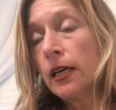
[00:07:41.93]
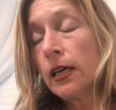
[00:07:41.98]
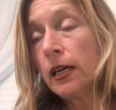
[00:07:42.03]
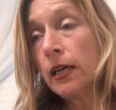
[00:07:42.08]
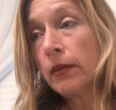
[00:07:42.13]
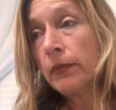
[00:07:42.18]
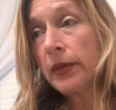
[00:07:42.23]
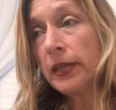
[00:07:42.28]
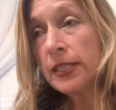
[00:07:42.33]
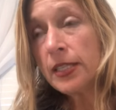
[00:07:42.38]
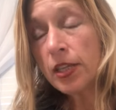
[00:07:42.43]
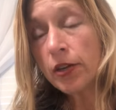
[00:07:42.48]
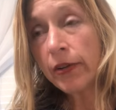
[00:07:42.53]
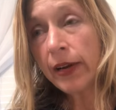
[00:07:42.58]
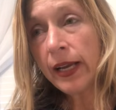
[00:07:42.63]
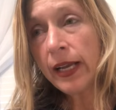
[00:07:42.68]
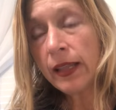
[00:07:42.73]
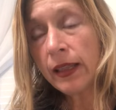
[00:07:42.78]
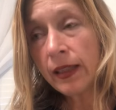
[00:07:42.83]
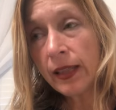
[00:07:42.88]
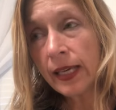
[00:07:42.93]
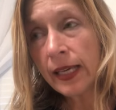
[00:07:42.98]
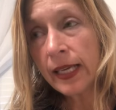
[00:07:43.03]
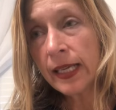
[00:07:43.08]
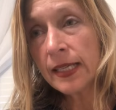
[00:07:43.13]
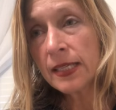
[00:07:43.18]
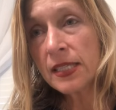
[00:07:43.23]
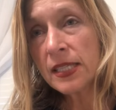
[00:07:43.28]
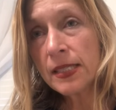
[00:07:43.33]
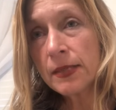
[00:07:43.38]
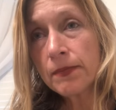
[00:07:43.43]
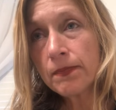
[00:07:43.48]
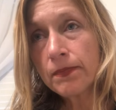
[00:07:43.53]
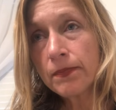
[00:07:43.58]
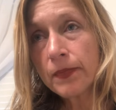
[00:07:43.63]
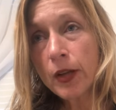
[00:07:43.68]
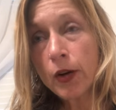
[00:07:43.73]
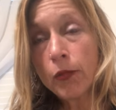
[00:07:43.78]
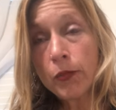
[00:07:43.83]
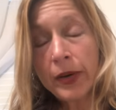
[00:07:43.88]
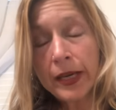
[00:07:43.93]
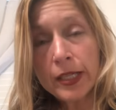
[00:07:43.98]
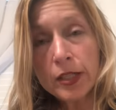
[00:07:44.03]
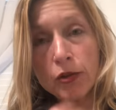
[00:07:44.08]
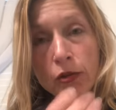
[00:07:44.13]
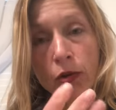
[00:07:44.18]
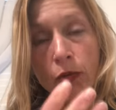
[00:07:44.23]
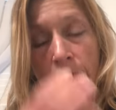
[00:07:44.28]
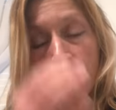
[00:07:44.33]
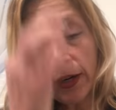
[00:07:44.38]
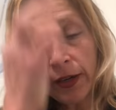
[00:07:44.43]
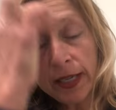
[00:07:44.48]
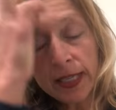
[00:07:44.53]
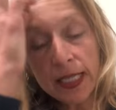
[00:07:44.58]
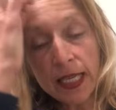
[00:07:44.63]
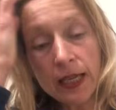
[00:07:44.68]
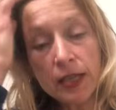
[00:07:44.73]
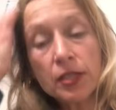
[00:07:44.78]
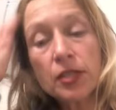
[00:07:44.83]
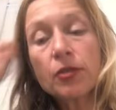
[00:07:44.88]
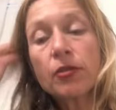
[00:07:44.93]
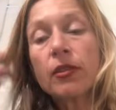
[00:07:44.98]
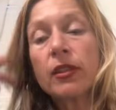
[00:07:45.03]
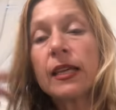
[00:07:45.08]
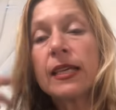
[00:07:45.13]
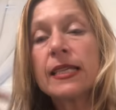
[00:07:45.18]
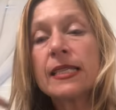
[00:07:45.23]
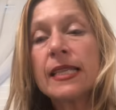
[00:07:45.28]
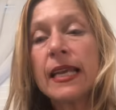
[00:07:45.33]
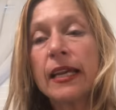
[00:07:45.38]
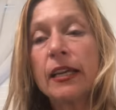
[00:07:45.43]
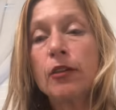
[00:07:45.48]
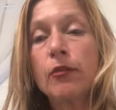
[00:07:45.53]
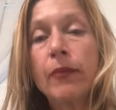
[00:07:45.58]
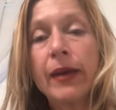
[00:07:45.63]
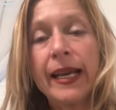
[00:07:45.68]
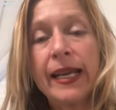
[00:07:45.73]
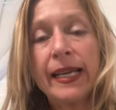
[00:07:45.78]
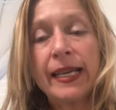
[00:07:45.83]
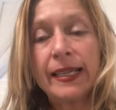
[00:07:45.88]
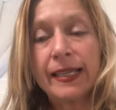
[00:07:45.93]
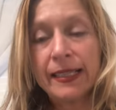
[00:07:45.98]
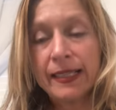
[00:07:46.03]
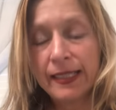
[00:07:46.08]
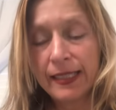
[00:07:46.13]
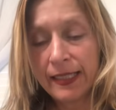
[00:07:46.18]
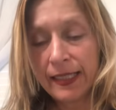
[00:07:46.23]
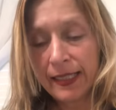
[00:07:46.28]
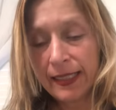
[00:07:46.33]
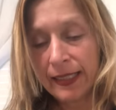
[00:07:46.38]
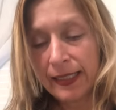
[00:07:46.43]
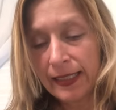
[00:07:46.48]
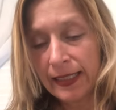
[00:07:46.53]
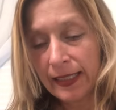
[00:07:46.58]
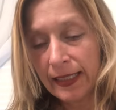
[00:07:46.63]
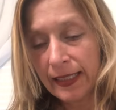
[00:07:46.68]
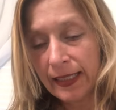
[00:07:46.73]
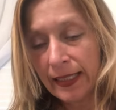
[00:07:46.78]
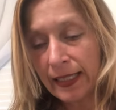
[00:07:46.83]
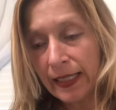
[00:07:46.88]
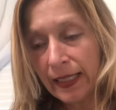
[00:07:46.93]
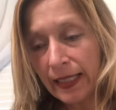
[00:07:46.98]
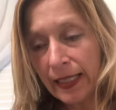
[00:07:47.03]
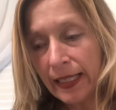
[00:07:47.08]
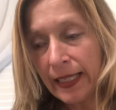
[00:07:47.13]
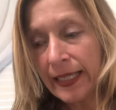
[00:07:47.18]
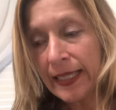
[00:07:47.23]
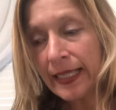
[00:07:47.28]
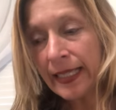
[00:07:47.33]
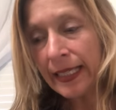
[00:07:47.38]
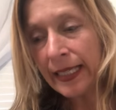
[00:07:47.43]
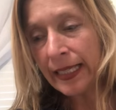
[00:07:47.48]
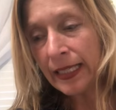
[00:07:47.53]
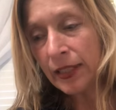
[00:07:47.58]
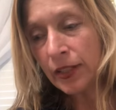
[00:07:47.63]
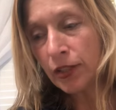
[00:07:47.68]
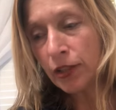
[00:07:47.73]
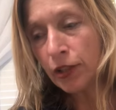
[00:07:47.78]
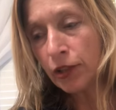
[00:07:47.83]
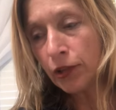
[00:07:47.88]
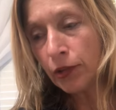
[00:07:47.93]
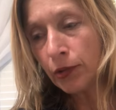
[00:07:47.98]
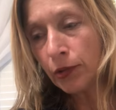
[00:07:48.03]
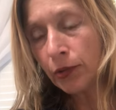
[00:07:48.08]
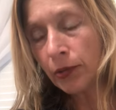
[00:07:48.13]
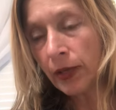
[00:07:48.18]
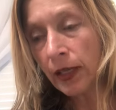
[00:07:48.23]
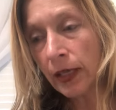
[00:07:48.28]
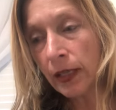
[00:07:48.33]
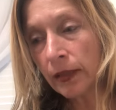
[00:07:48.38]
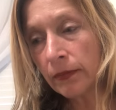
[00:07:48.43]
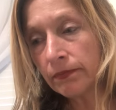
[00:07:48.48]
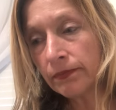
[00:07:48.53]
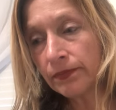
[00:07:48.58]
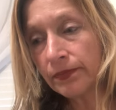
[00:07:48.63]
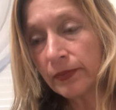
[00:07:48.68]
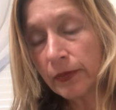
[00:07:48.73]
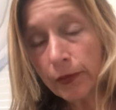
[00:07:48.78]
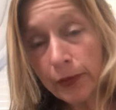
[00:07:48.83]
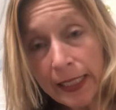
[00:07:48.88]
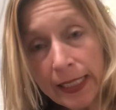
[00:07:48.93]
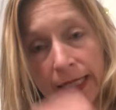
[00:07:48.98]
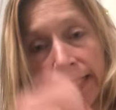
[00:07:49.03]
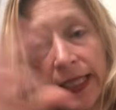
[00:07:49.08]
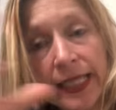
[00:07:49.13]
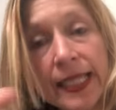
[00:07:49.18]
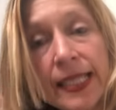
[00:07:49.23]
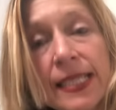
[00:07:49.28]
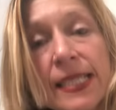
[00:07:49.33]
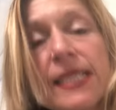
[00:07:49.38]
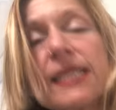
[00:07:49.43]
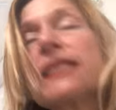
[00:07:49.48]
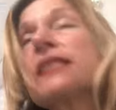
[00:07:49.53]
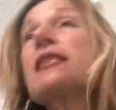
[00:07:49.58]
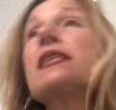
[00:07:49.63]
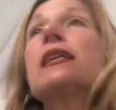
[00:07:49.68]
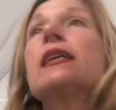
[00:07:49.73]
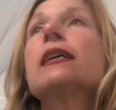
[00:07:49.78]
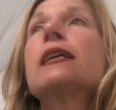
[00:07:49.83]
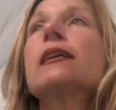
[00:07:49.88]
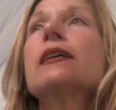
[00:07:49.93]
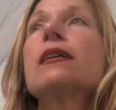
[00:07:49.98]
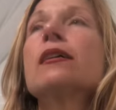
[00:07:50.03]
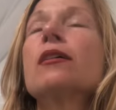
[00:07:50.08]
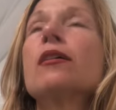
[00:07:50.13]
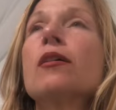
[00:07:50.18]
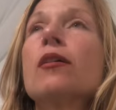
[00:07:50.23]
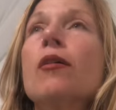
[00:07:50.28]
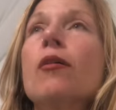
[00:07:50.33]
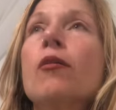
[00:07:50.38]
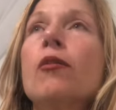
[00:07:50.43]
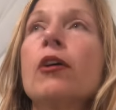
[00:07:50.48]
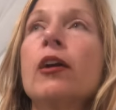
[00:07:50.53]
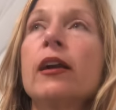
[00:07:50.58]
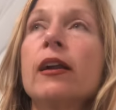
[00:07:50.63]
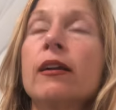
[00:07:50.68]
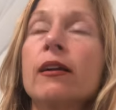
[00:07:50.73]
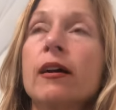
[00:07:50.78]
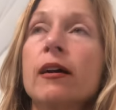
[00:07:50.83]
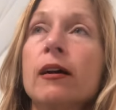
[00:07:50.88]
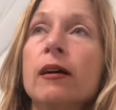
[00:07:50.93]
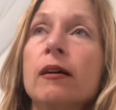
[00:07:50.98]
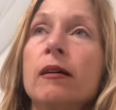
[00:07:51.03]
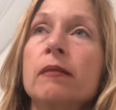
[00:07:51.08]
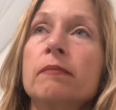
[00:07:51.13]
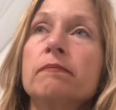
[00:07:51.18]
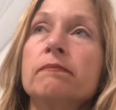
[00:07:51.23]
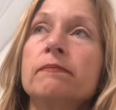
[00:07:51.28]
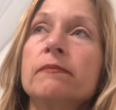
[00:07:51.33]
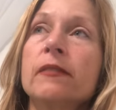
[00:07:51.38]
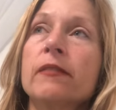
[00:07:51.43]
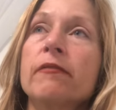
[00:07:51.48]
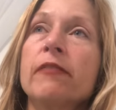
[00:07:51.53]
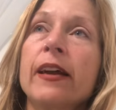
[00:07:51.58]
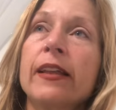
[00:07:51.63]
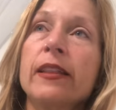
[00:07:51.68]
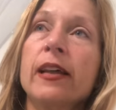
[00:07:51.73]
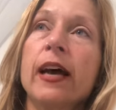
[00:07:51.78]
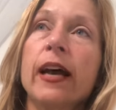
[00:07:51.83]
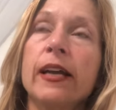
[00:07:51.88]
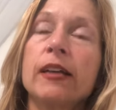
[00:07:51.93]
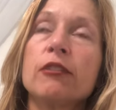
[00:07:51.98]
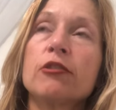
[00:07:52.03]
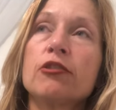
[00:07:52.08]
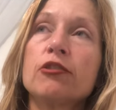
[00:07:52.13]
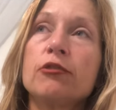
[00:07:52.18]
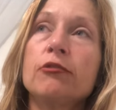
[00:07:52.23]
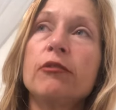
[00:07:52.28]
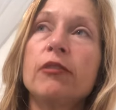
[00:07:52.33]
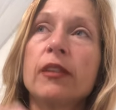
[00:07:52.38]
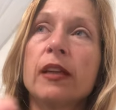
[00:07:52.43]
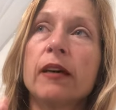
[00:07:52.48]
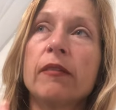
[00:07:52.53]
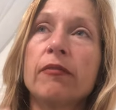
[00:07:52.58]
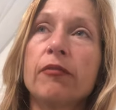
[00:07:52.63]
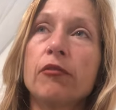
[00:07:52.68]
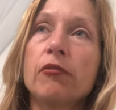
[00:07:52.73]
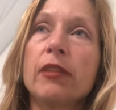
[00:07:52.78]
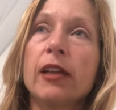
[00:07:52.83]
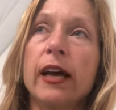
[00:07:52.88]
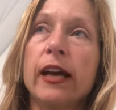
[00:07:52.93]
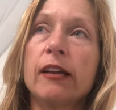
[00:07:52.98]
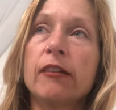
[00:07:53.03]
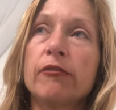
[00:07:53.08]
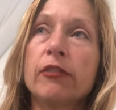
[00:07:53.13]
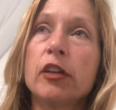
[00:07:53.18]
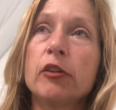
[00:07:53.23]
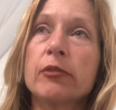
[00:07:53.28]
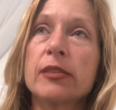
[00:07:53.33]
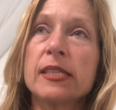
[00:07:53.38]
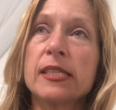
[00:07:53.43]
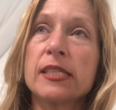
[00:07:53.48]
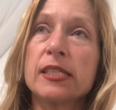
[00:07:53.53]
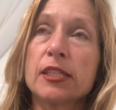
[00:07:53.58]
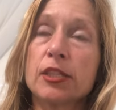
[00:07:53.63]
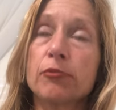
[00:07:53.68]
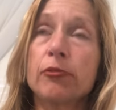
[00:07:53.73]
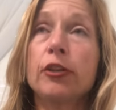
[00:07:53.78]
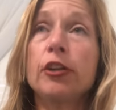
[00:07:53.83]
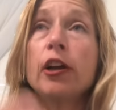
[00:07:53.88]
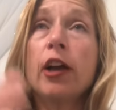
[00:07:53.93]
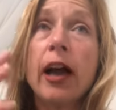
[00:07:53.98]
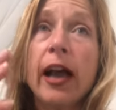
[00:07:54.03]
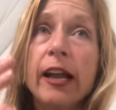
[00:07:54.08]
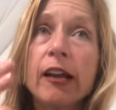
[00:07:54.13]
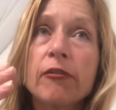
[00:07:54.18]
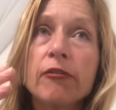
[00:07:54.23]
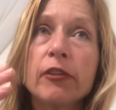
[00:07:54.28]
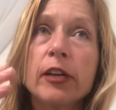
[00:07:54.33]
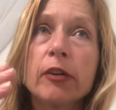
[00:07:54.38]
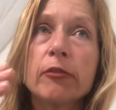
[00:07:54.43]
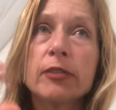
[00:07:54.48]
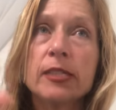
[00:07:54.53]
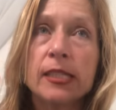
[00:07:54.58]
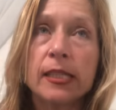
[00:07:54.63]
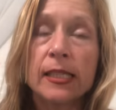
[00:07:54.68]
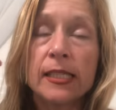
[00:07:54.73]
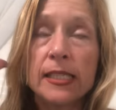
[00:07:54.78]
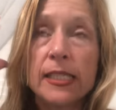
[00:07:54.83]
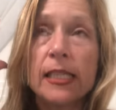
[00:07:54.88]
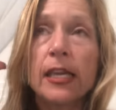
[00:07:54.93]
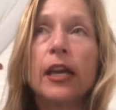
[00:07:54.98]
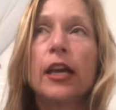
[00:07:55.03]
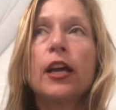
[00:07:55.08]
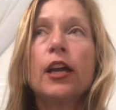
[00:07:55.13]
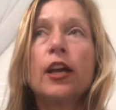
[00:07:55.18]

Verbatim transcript: um, integrate things or bring to awareness also things that you might need to um, release or um, find the higher truth of through the higher frequencies. Because when you're higher frequencies,